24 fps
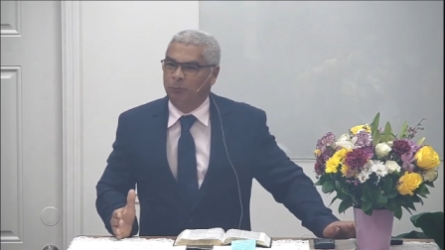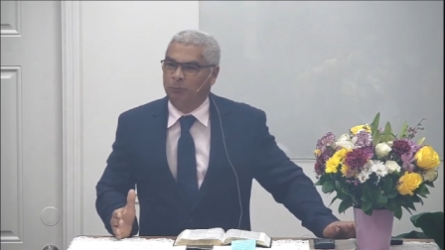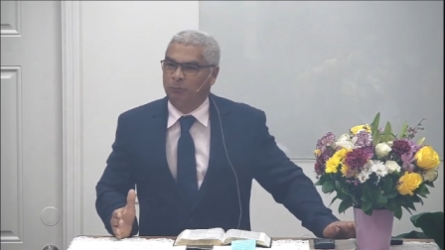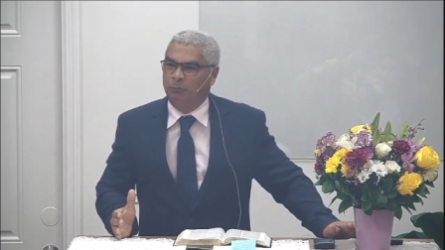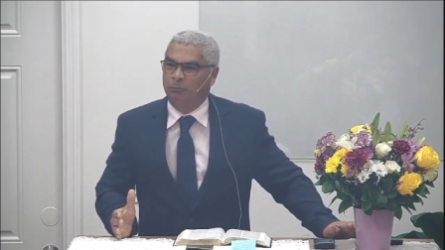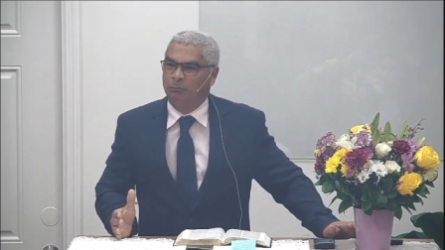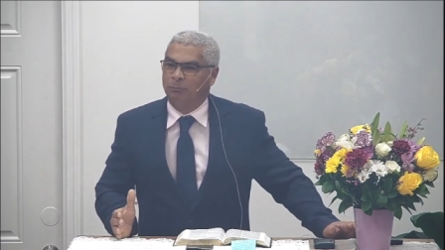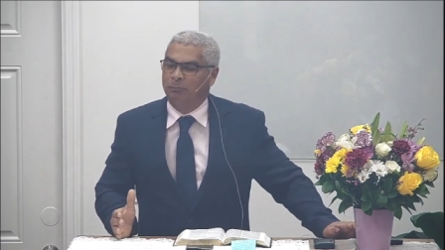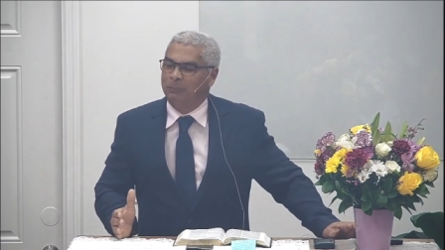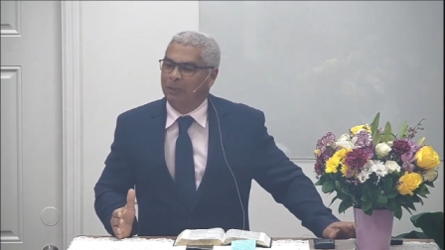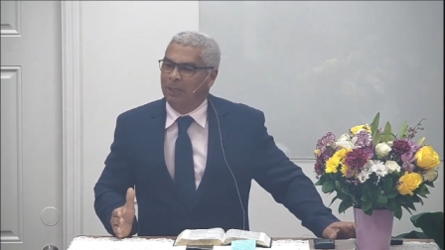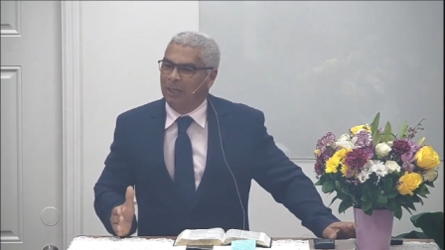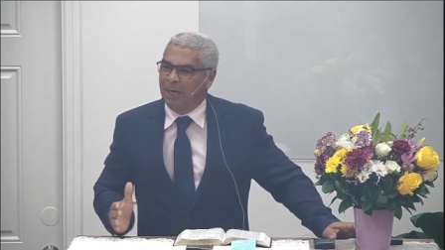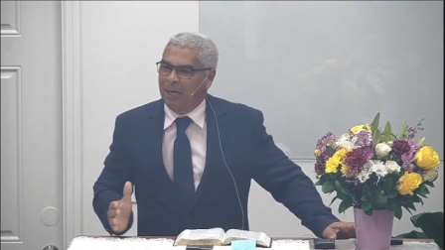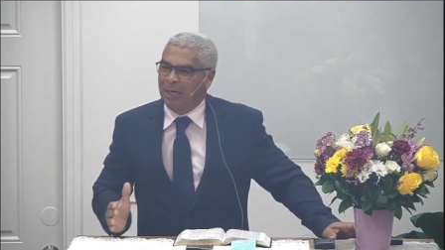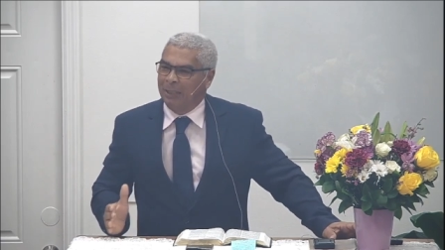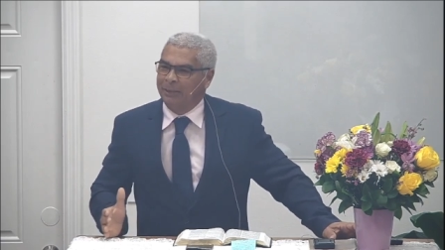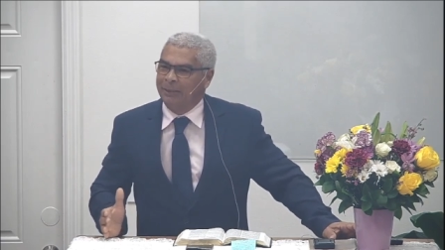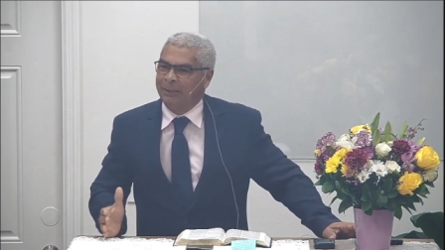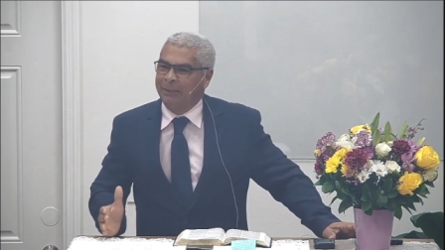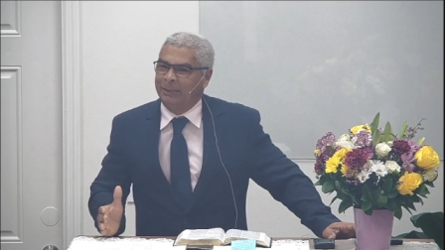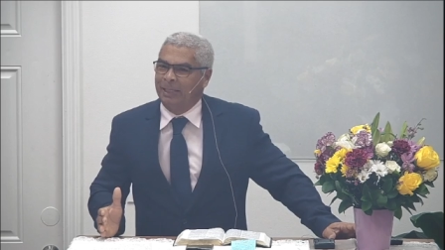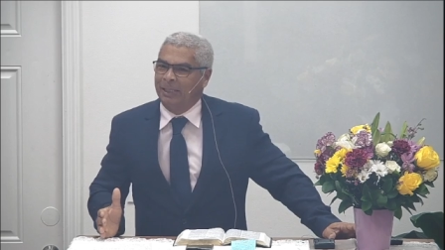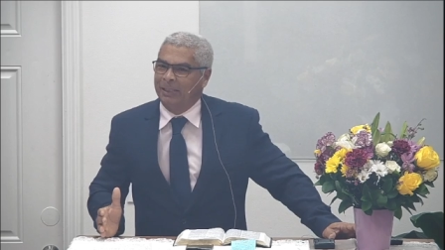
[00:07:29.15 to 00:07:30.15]
she also
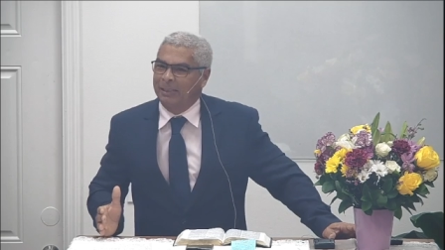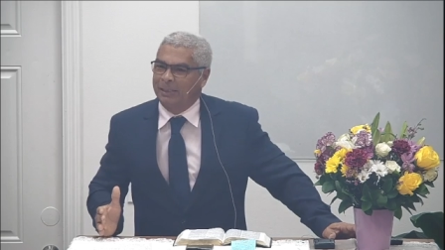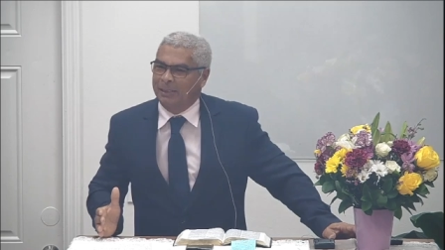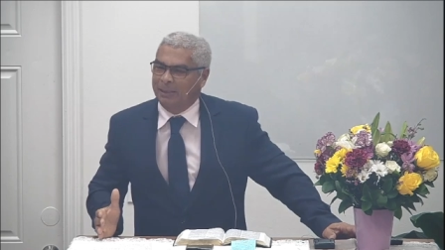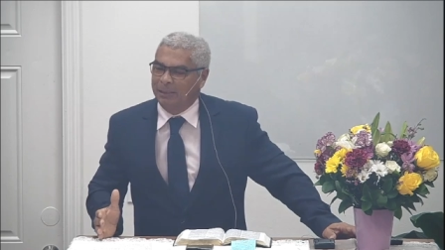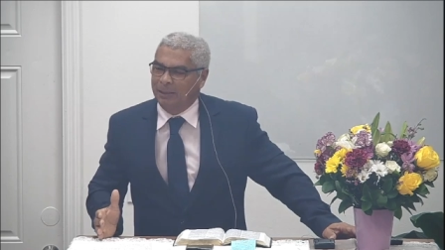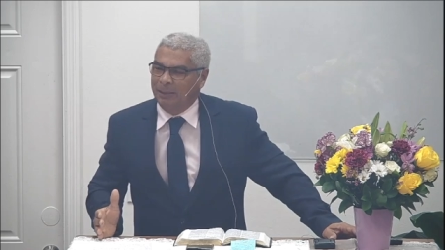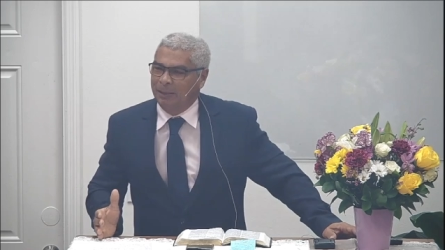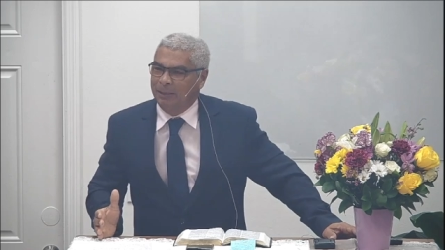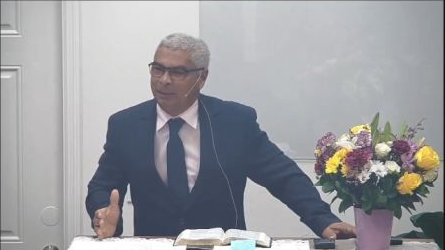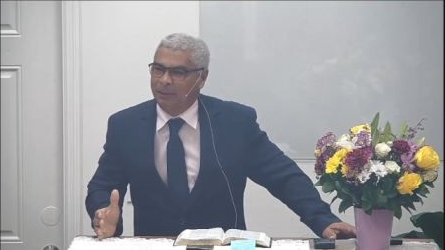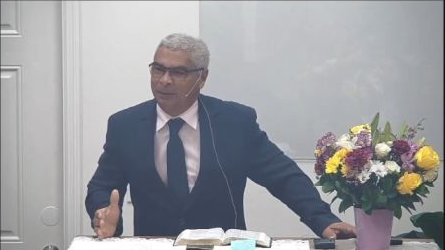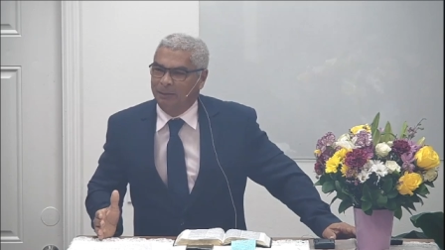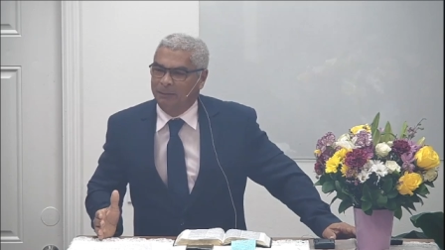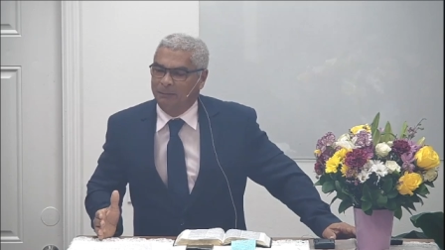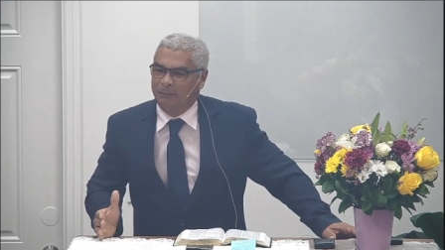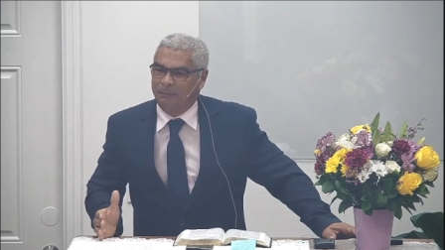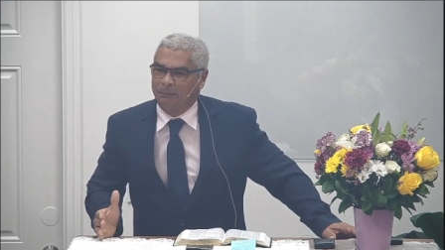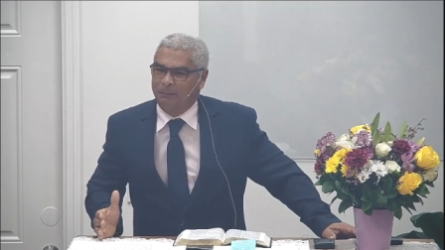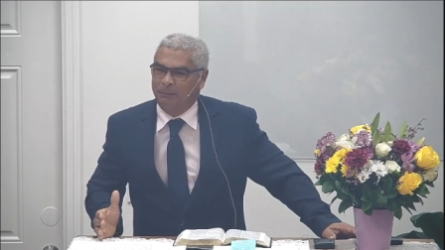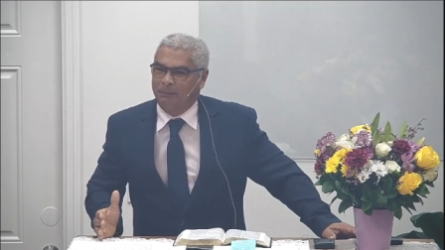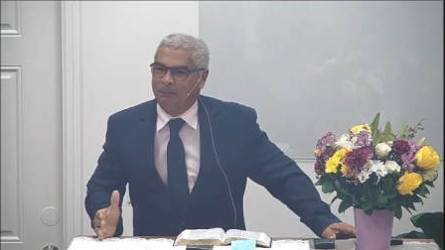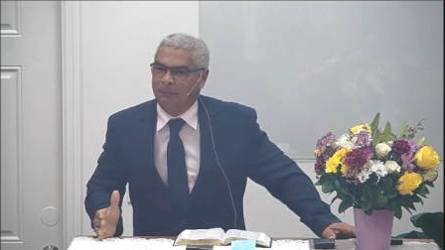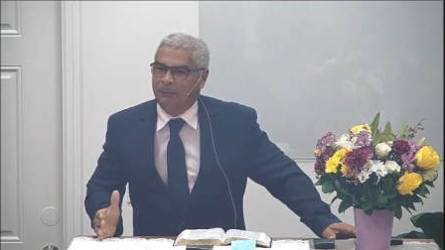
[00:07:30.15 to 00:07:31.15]
testified
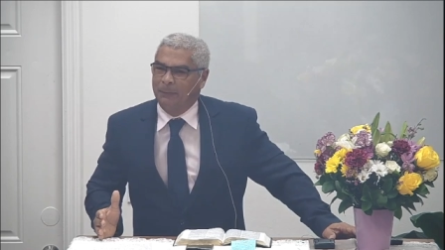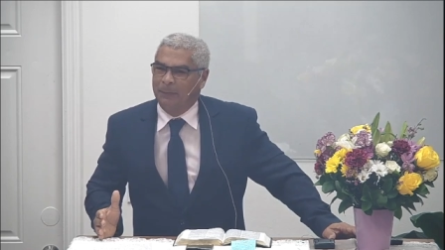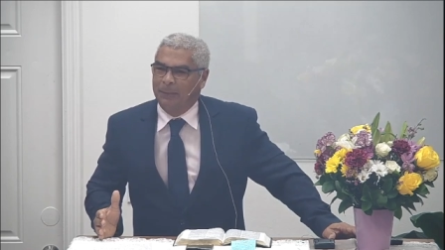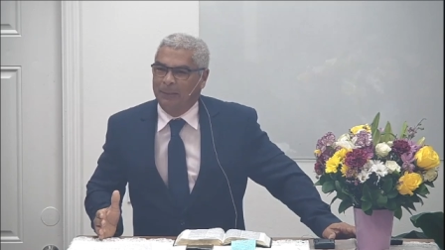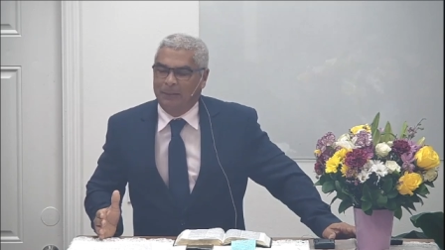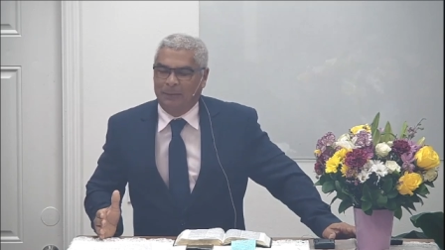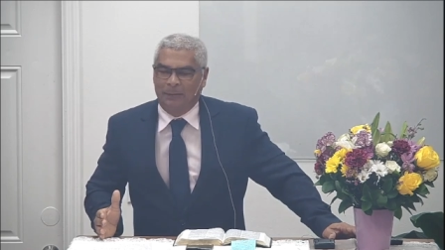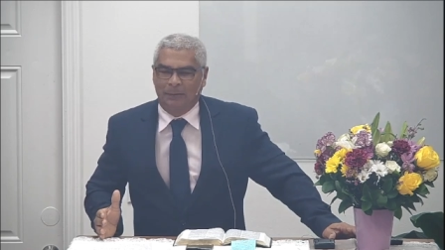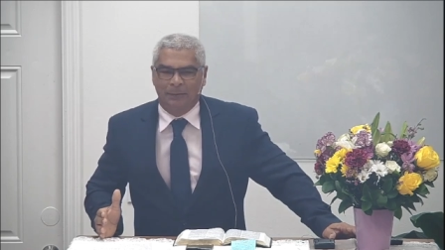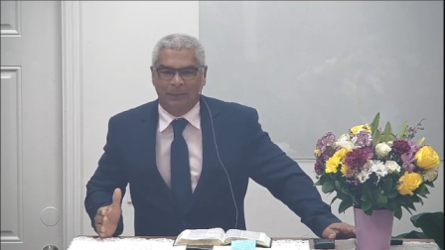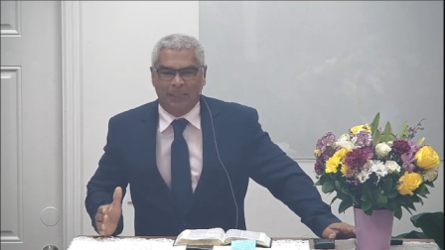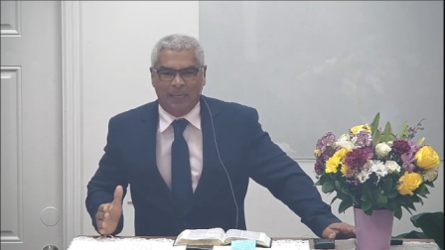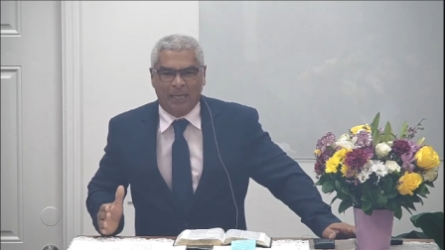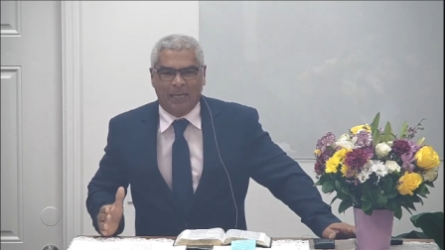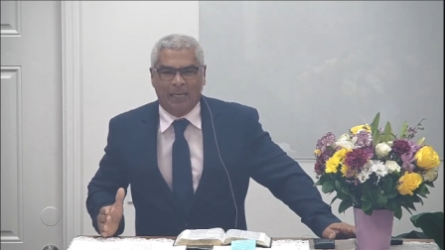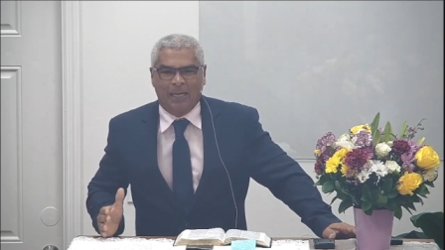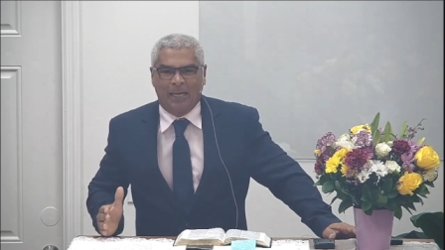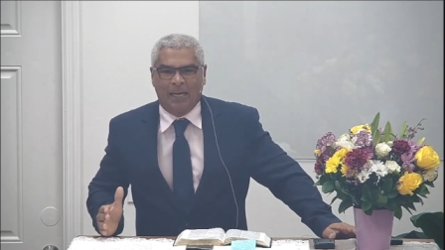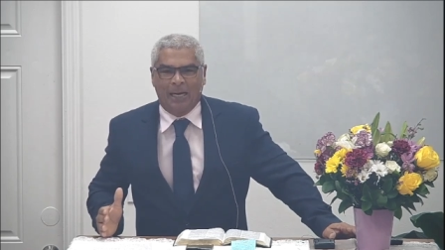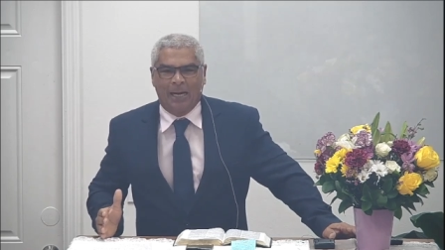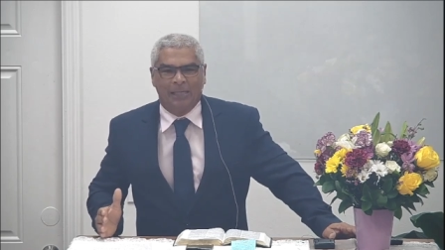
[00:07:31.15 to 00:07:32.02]
in Syria,